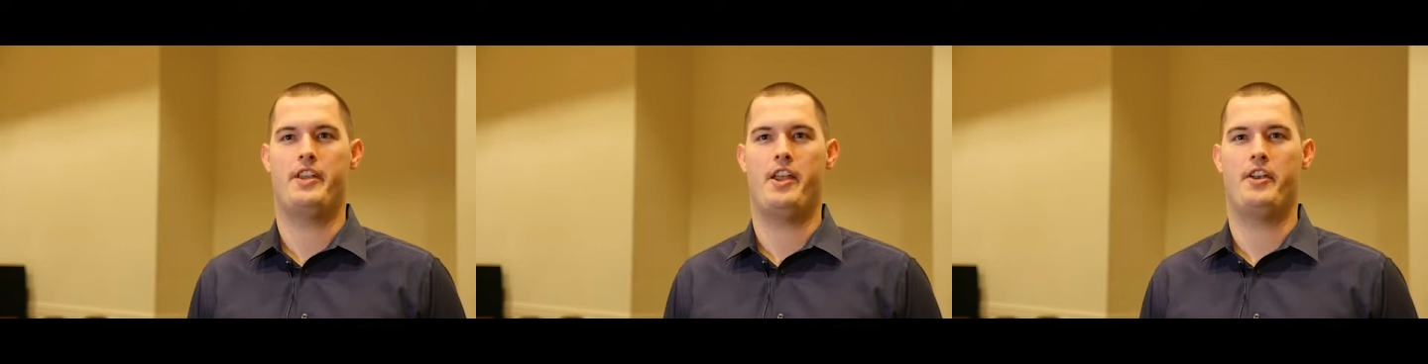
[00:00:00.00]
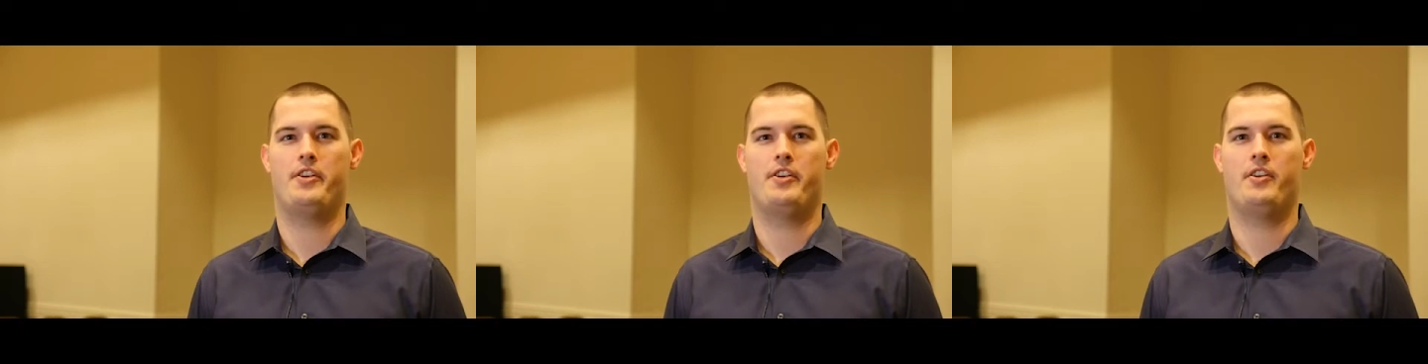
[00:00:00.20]

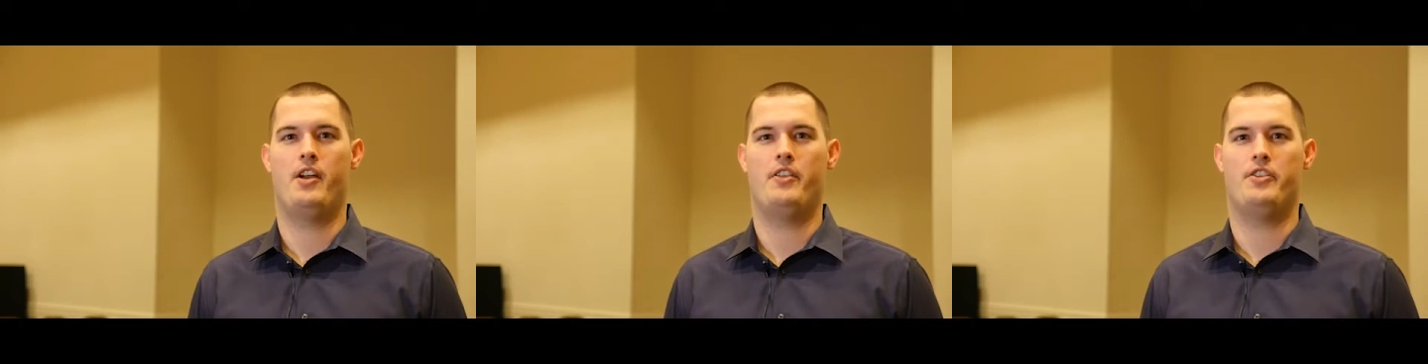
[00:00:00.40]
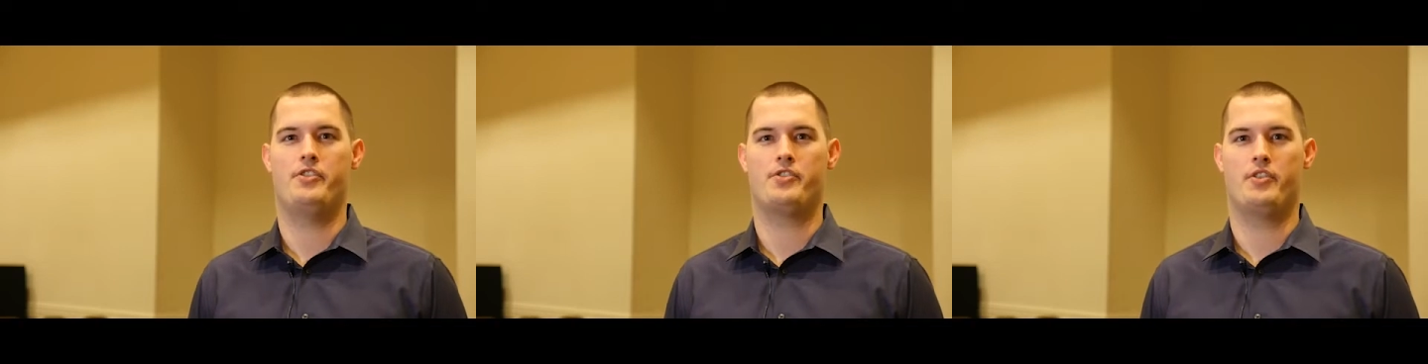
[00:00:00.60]
editor
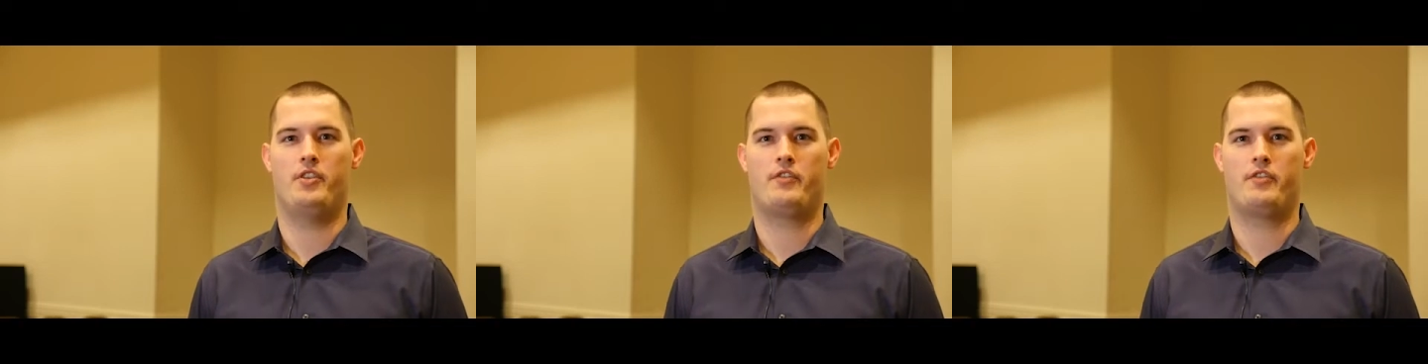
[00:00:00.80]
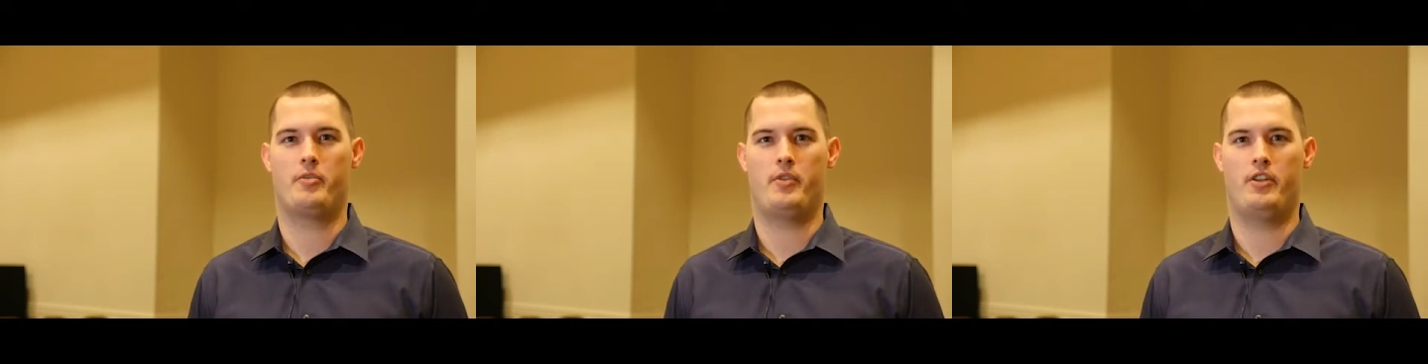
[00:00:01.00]
on the Journal
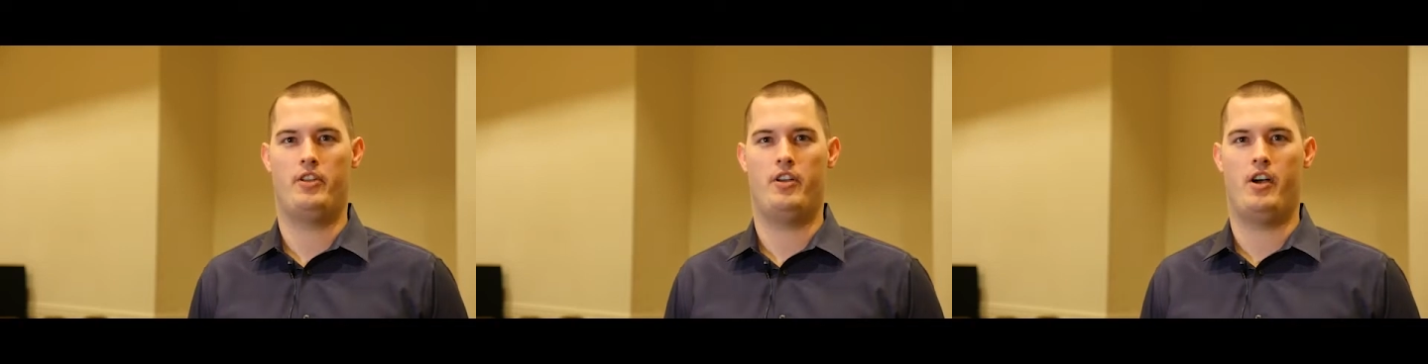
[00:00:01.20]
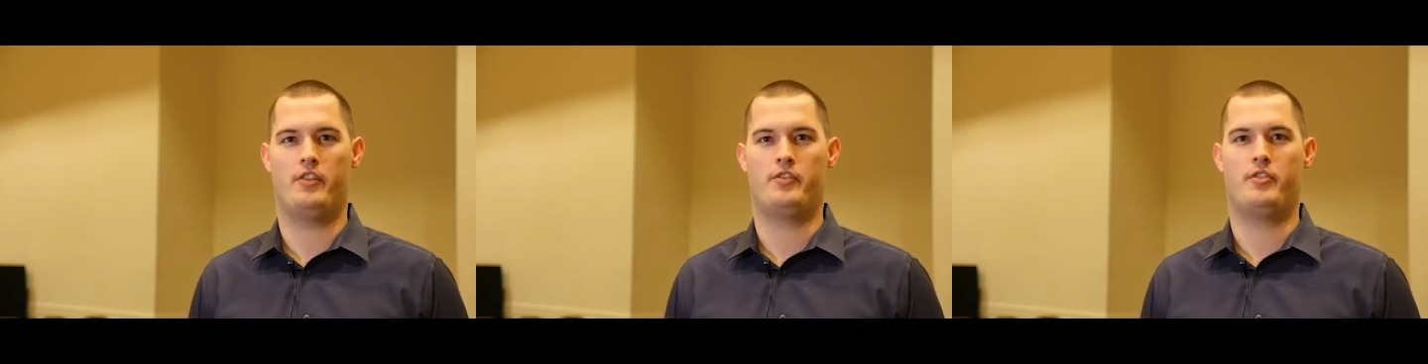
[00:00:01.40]
of Criminal
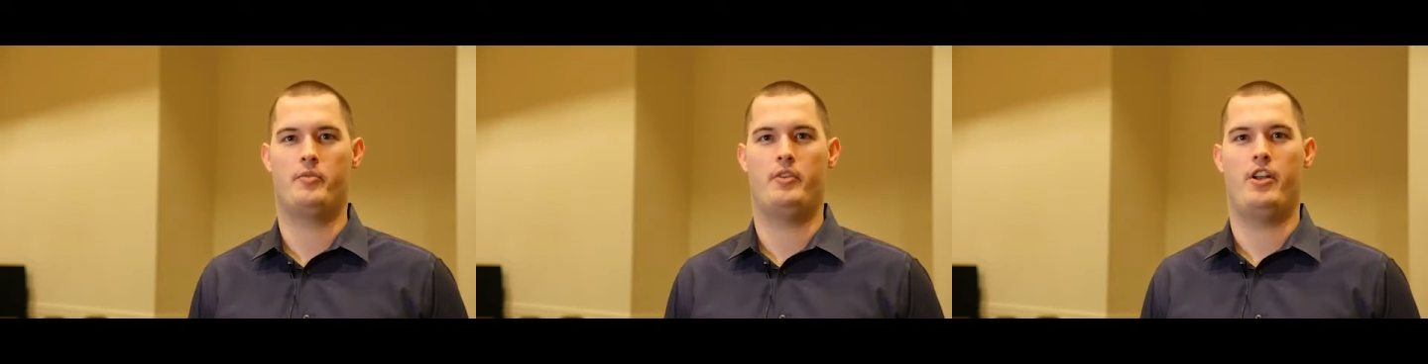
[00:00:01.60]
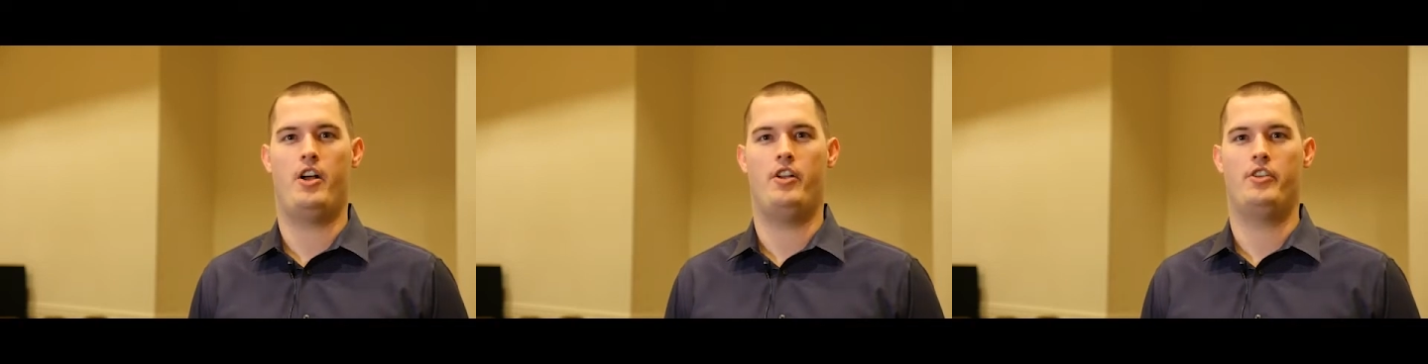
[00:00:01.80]
Law and
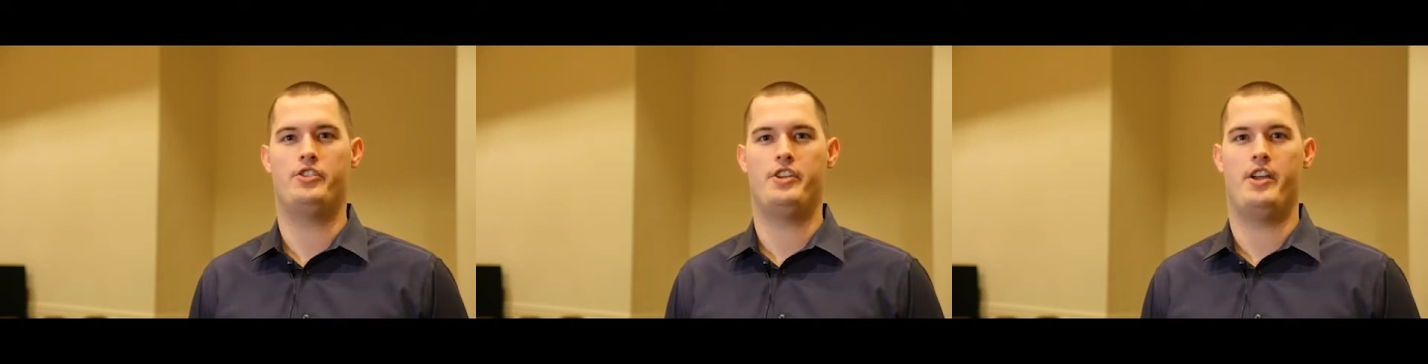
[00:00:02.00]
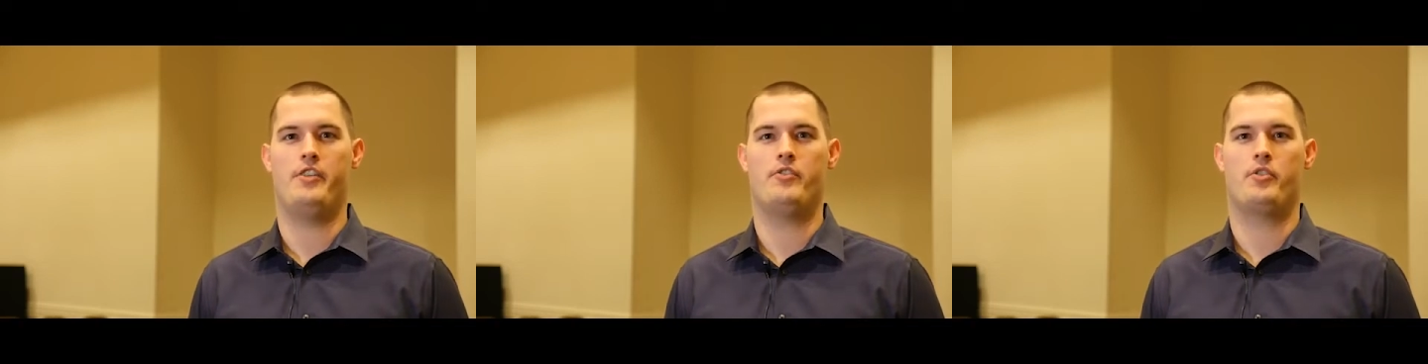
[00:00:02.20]

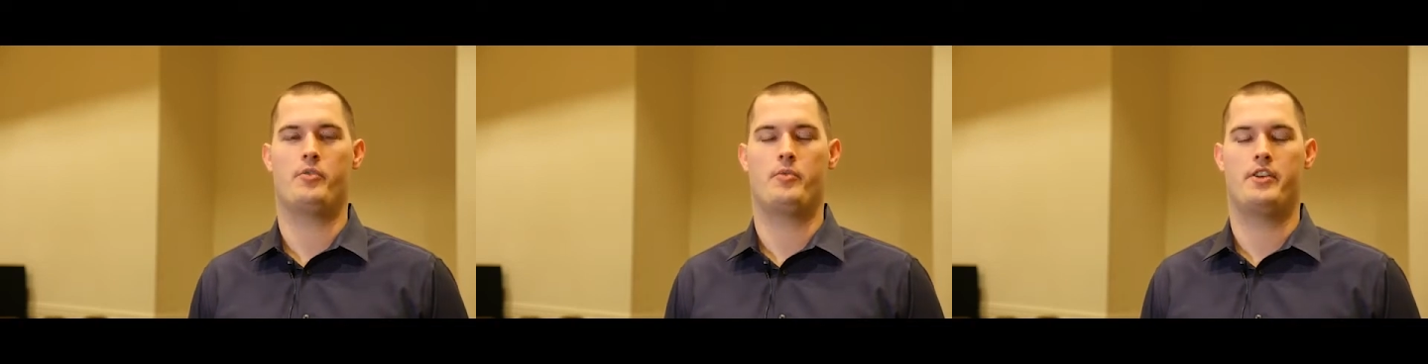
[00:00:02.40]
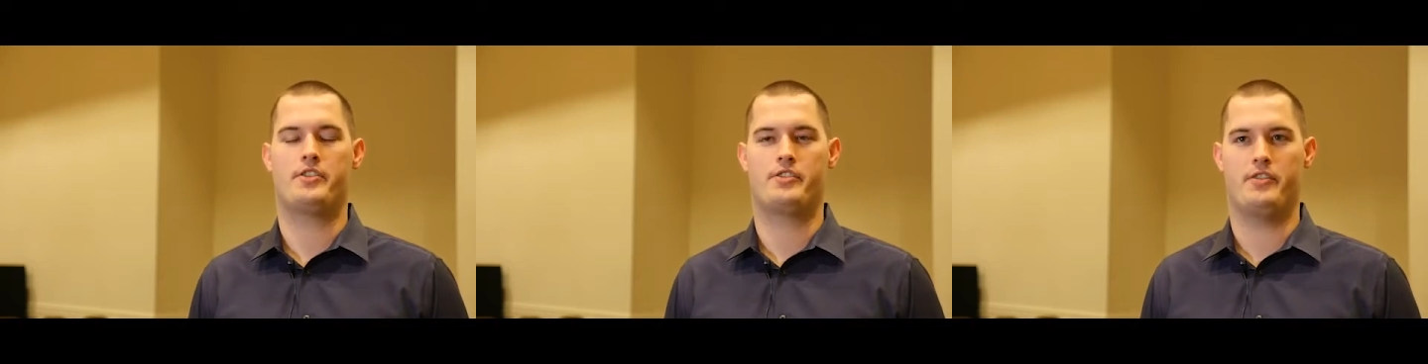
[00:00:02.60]
Criminology at
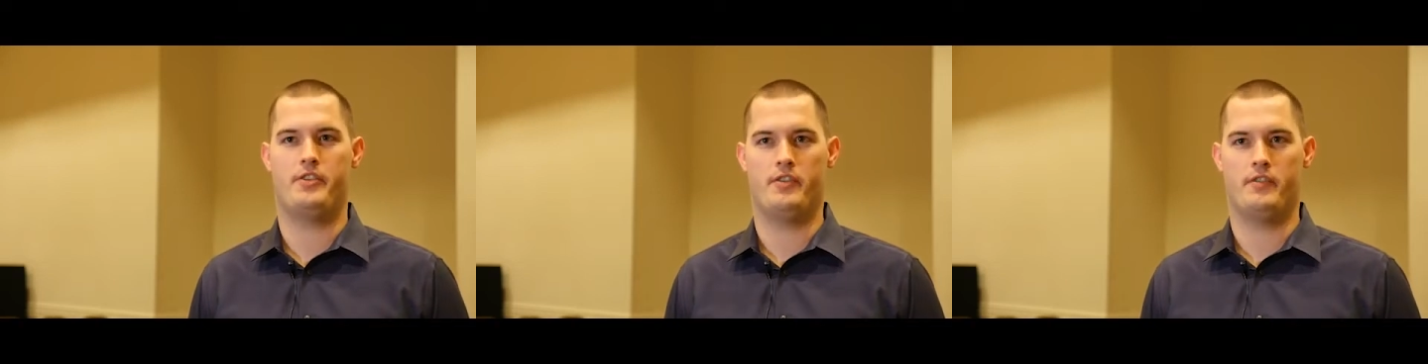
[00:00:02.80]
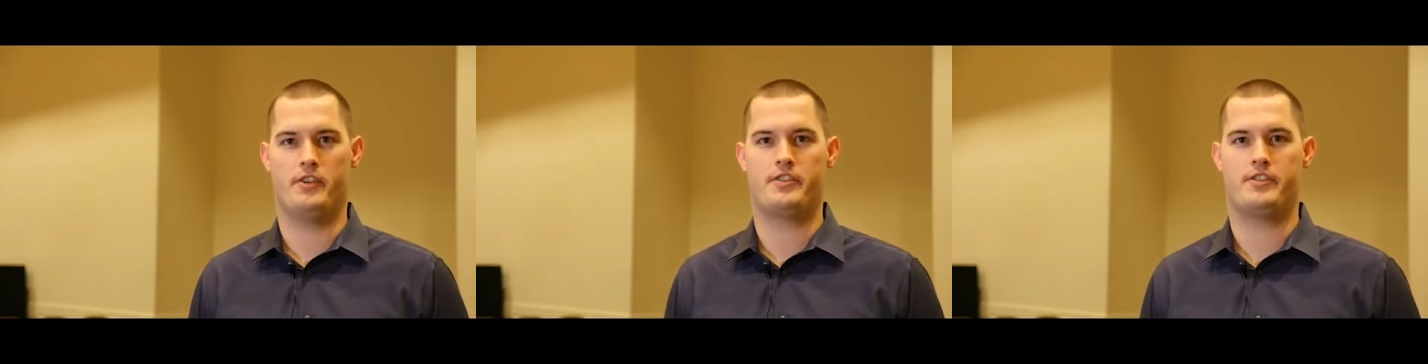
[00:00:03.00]
Northwestern
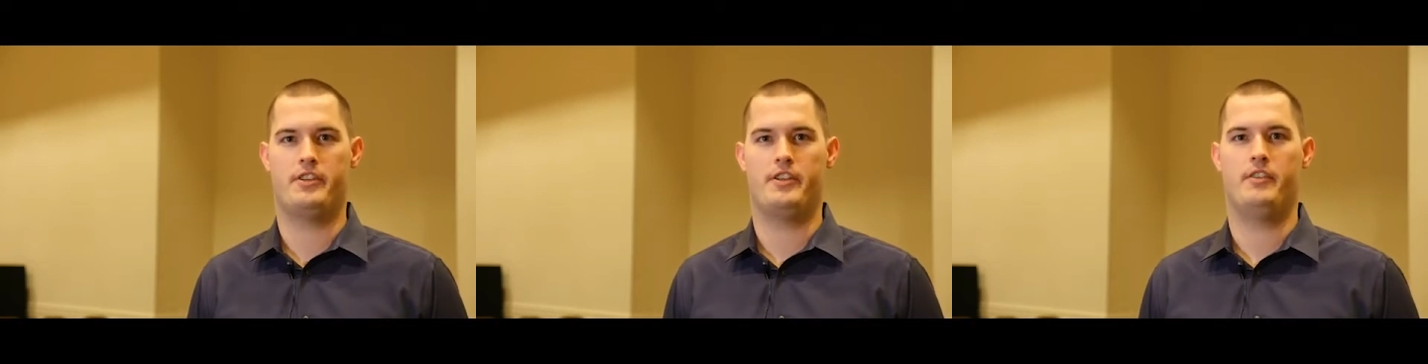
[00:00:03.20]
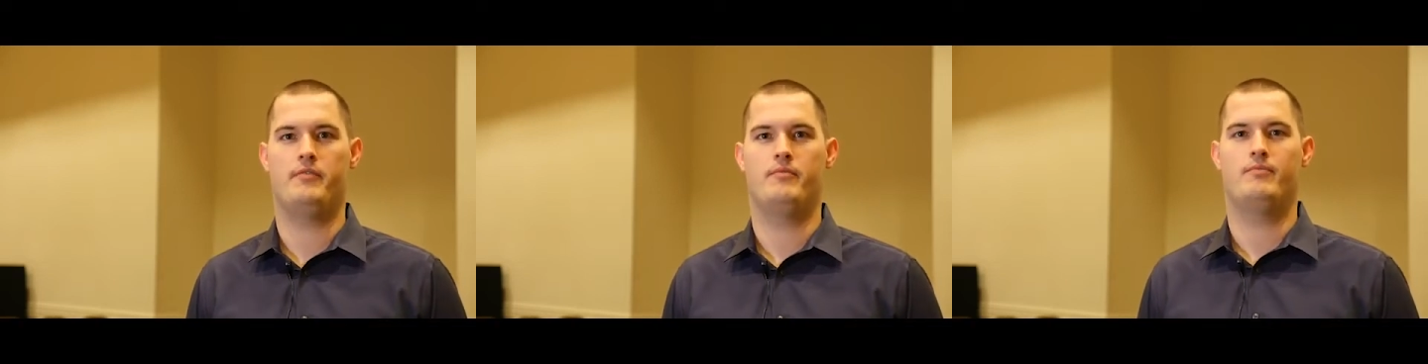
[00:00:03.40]
University.